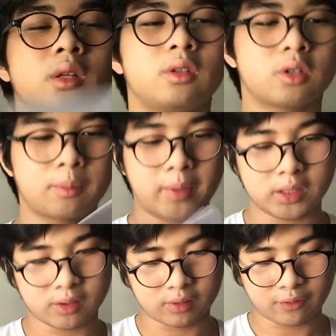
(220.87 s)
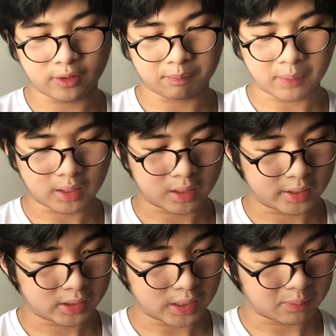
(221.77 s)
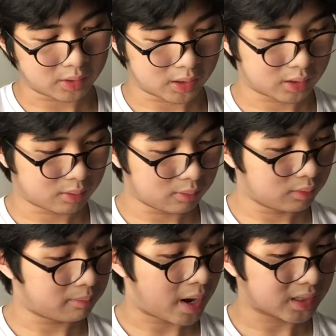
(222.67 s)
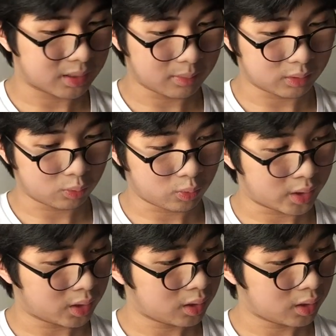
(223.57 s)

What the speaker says: Took a bunch of different pickguard shapes and just mashed them into one.